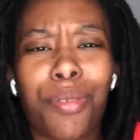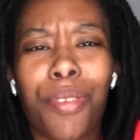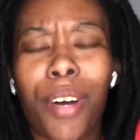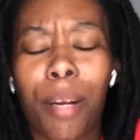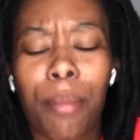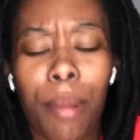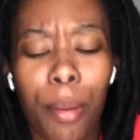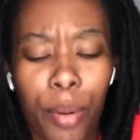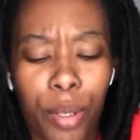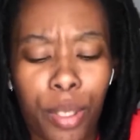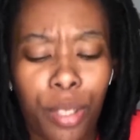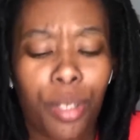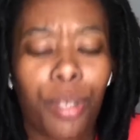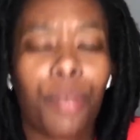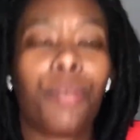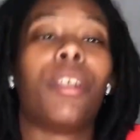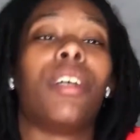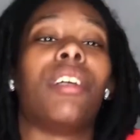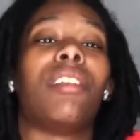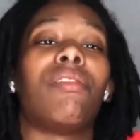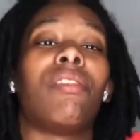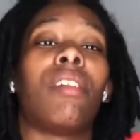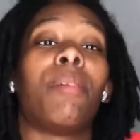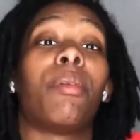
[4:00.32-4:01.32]
The fuck am I supposed to do
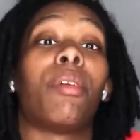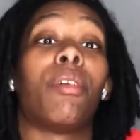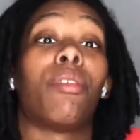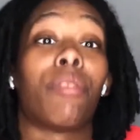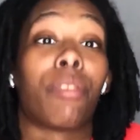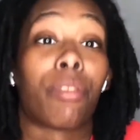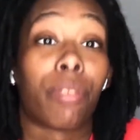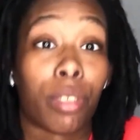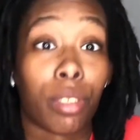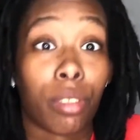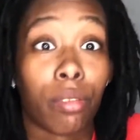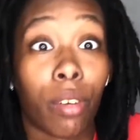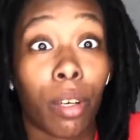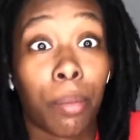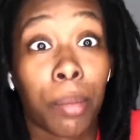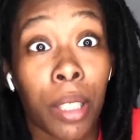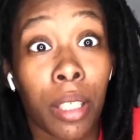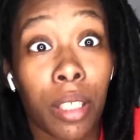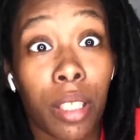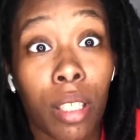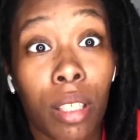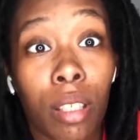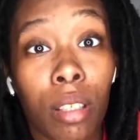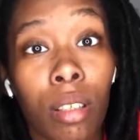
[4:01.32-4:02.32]
this? Flip it over first of all,
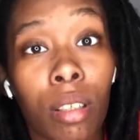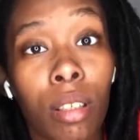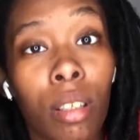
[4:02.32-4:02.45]
bitch.